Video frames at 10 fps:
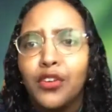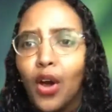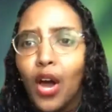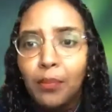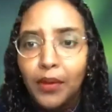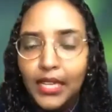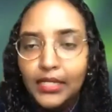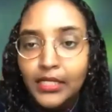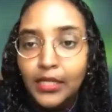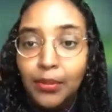up
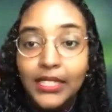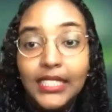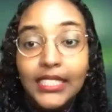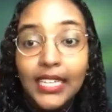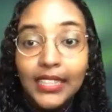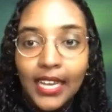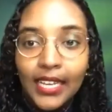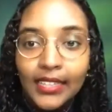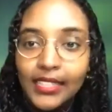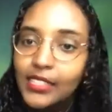against a pressing deadline.
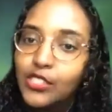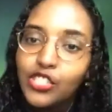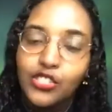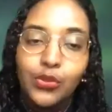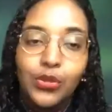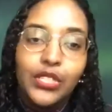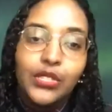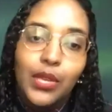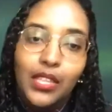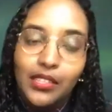Let's just do it this
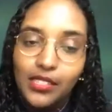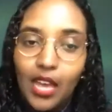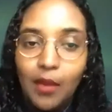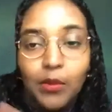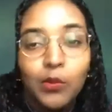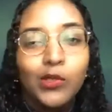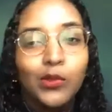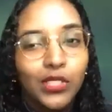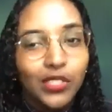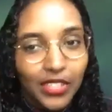way this time, and we'll do it
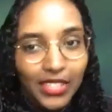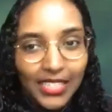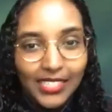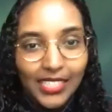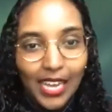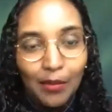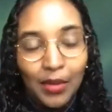differently next time.